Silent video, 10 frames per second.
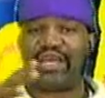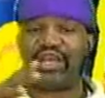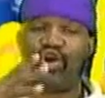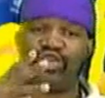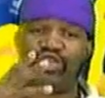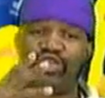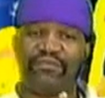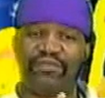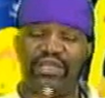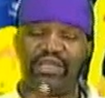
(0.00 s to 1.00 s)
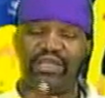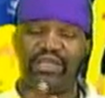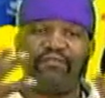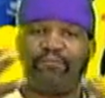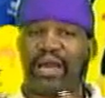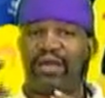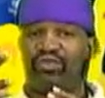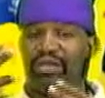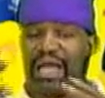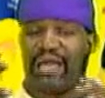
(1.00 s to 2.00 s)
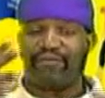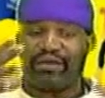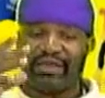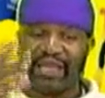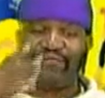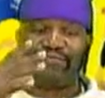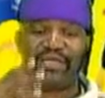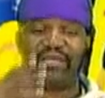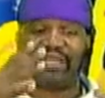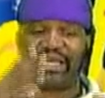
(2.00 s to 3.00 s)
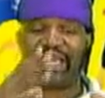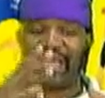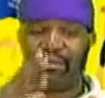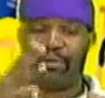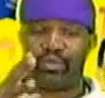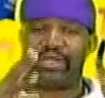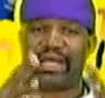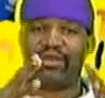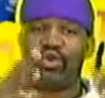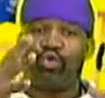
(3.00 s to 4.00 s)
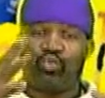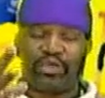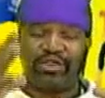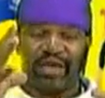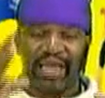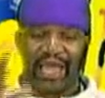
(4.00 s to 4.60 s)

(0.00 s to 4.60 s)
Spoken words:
and longevity of battery life. And they feel they came up with that with their